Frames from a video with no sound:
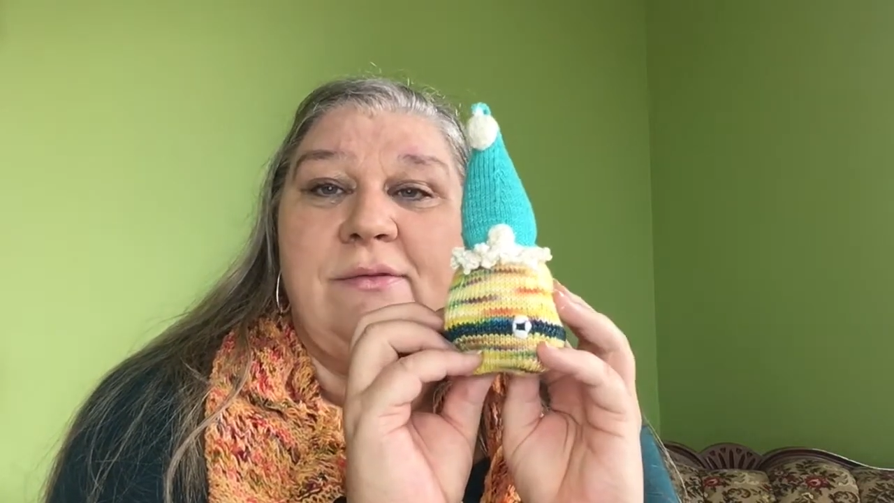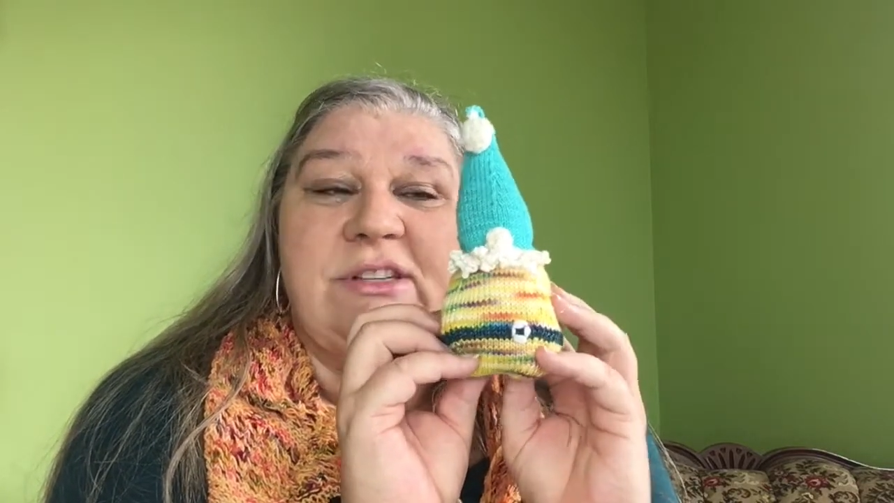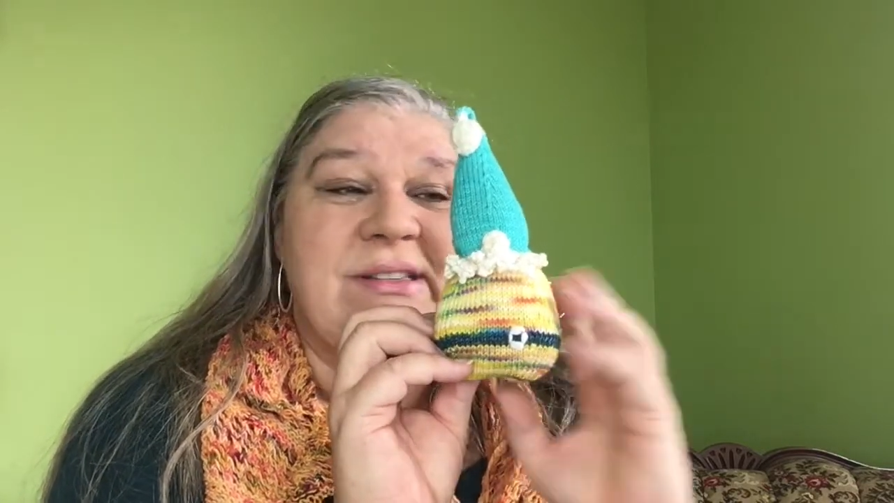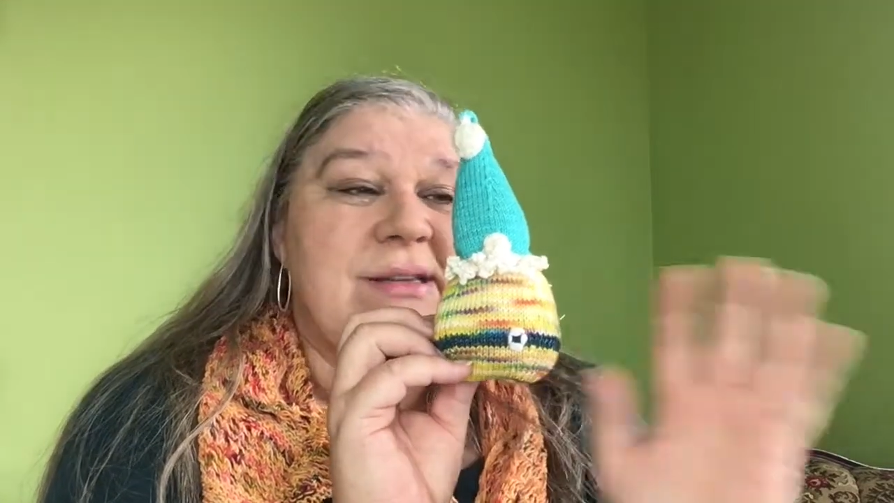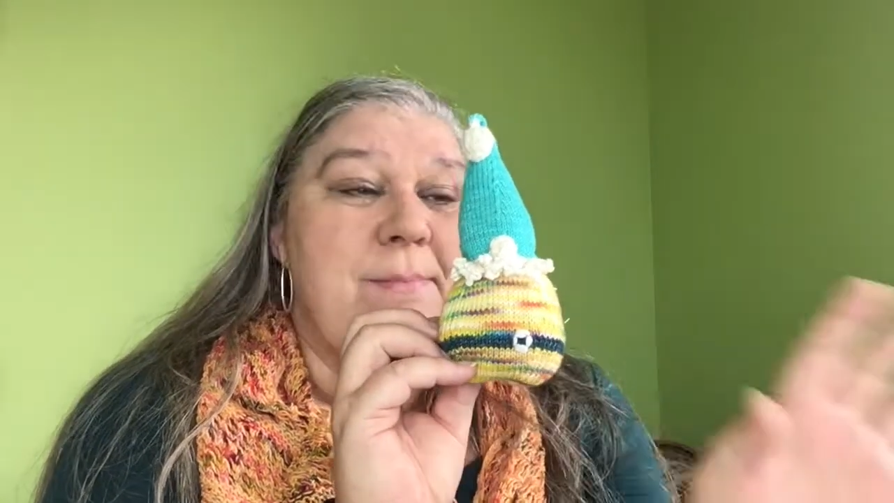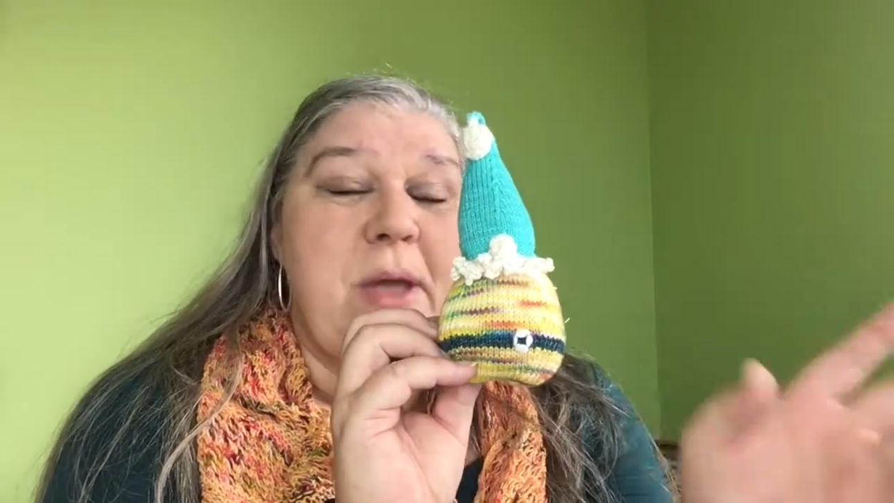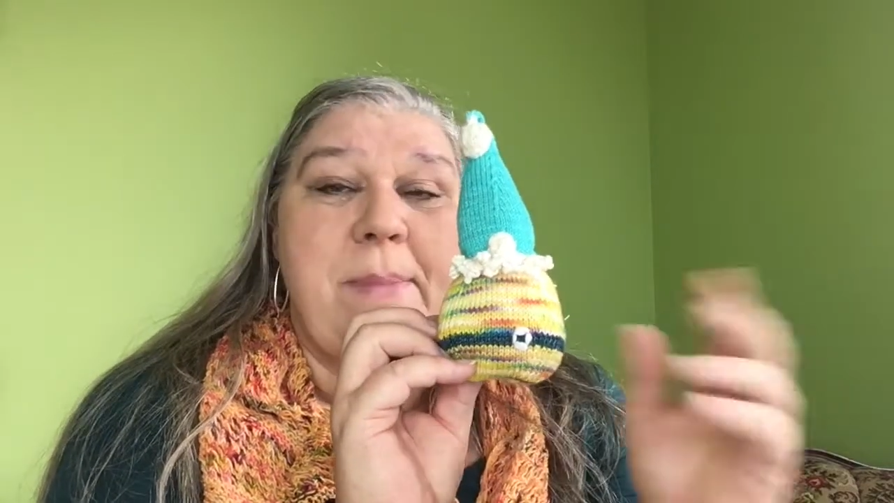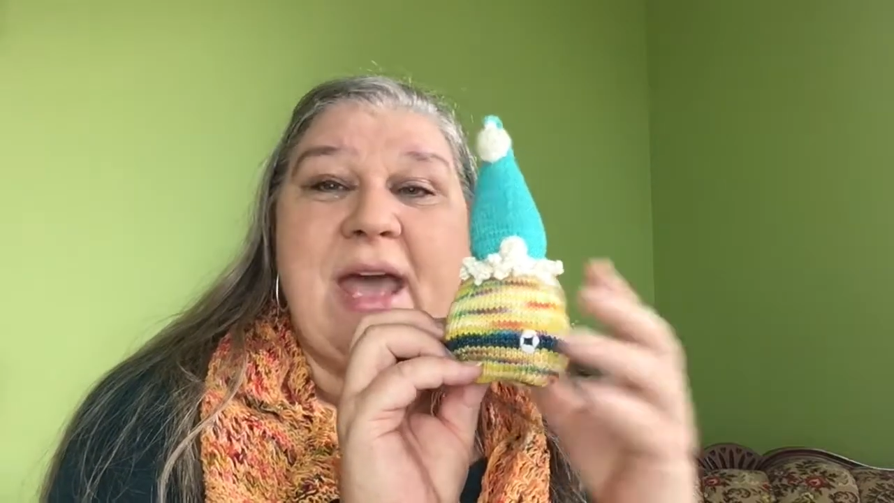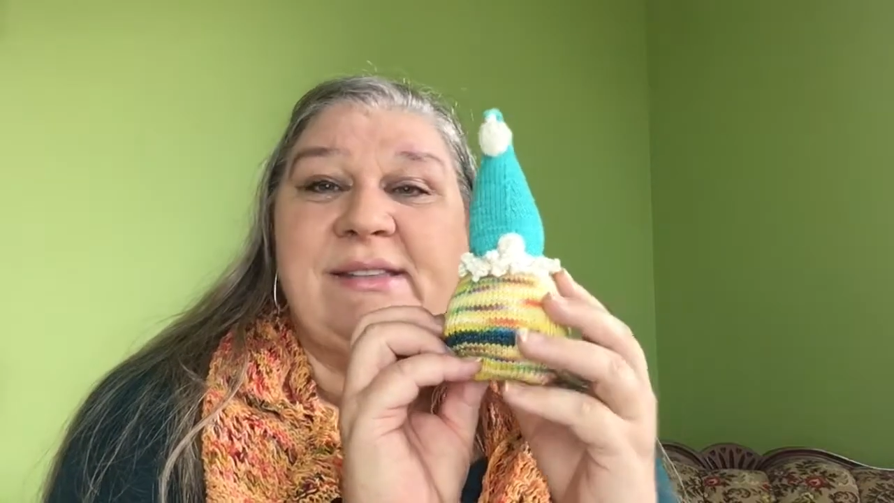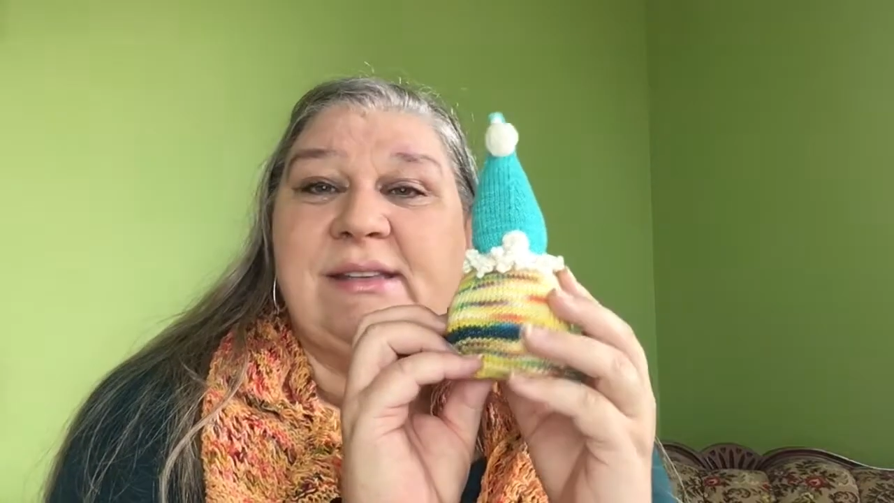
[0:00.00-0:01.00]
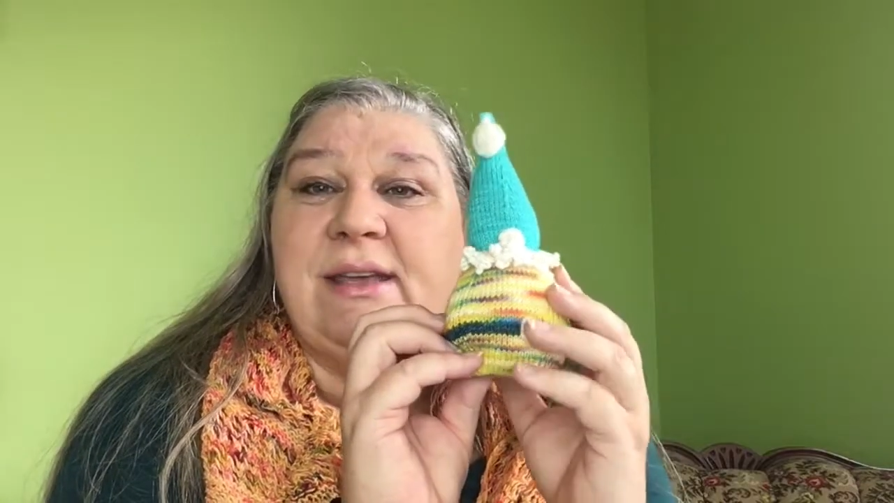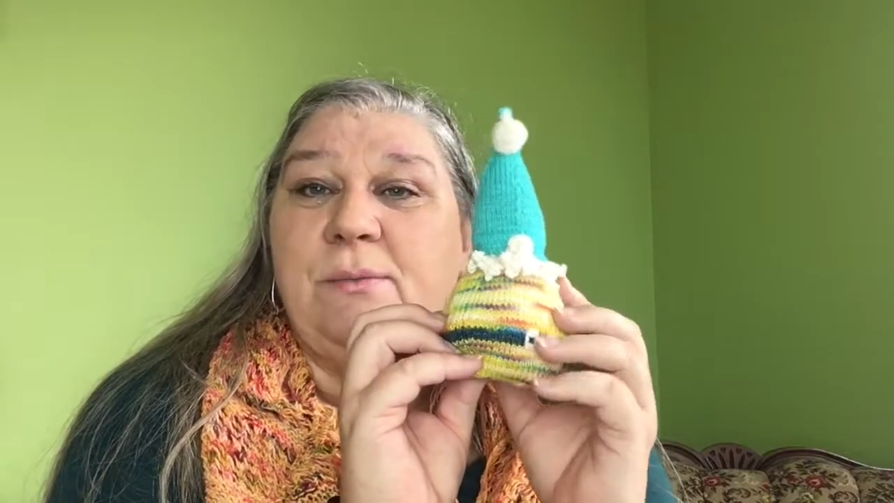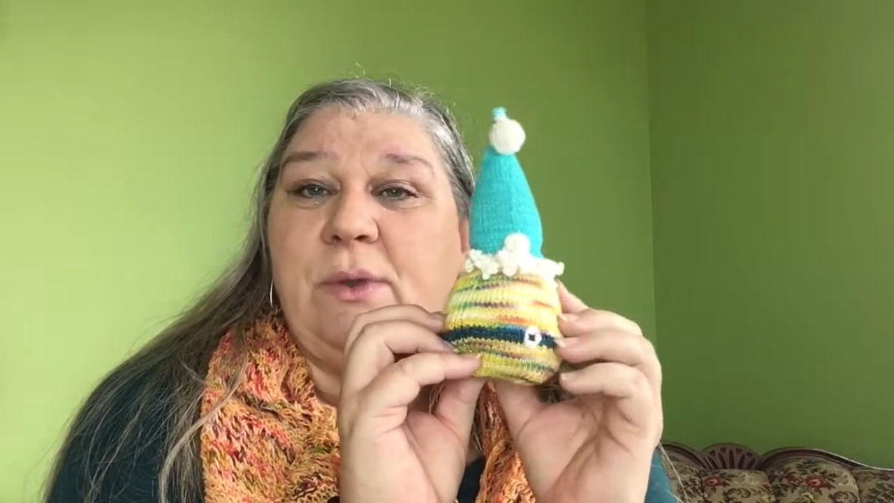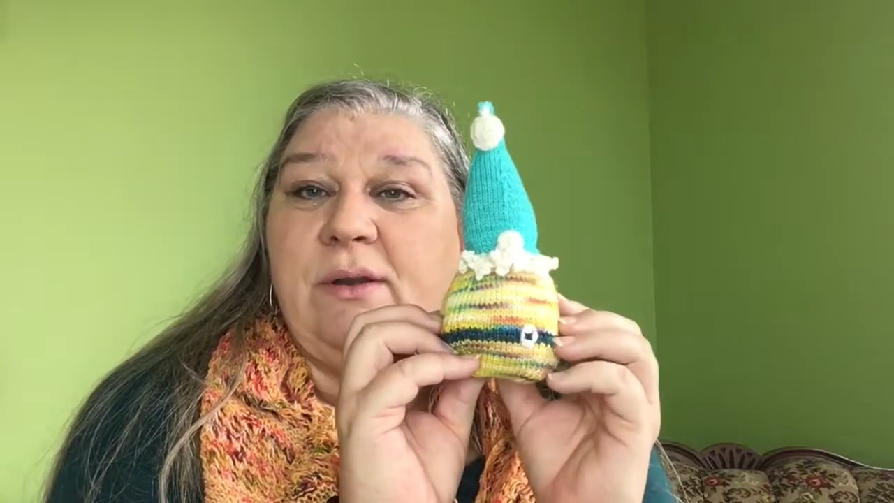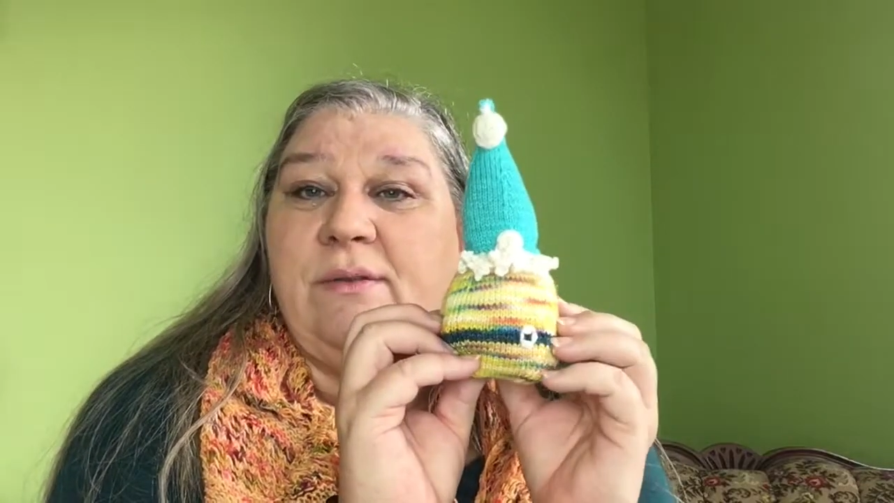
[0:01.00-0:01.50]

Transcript: just in my basket, a